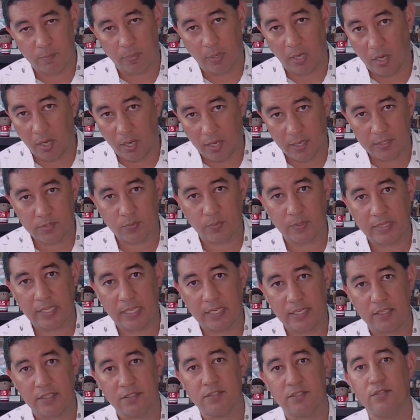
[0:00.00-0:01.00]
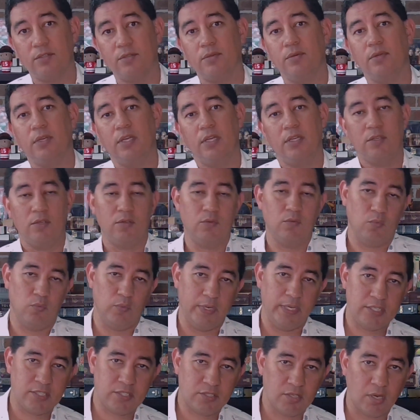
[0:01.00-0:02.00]
pause when they need to,
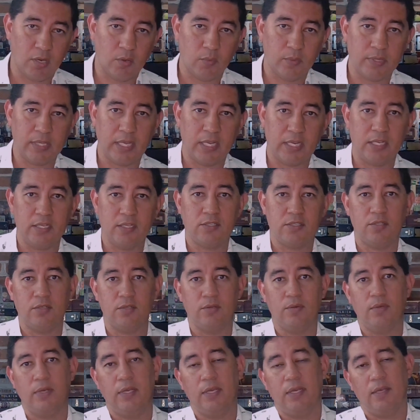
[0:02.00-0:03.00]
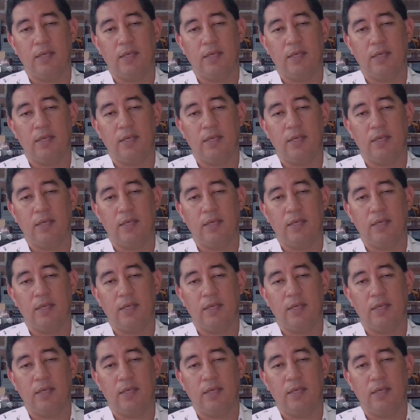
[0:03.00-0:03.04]
restart when they need to.